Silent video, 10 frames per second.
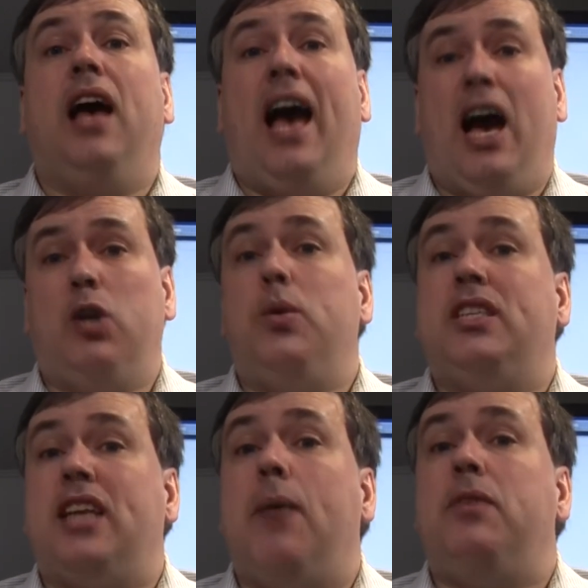How do we
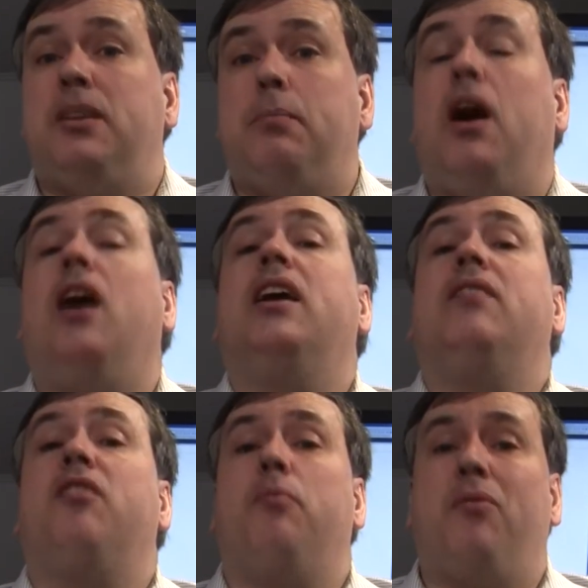establish a market
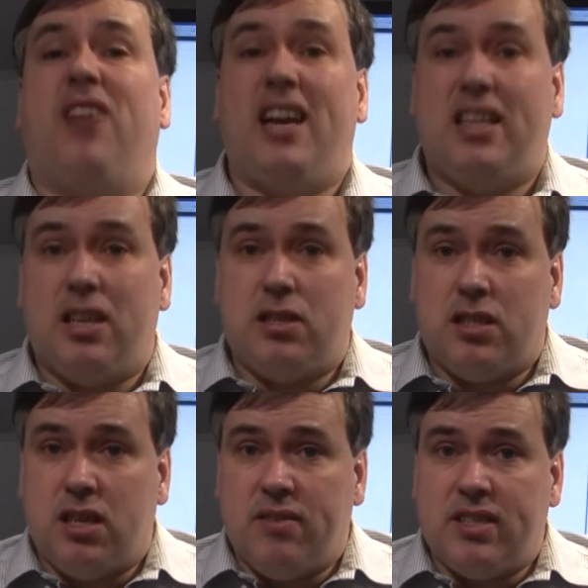for providing those
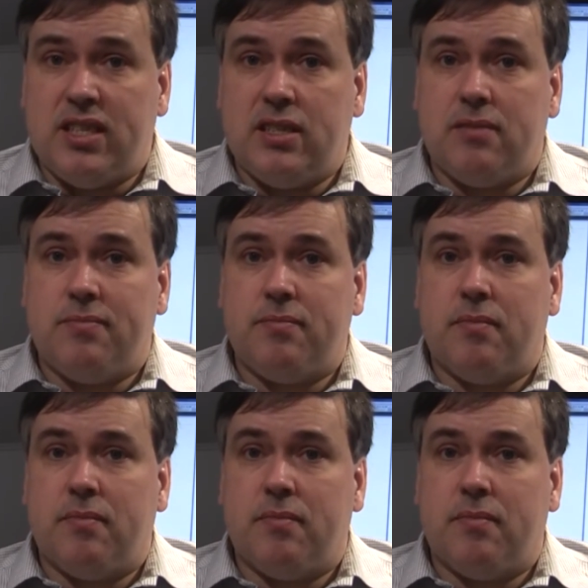services?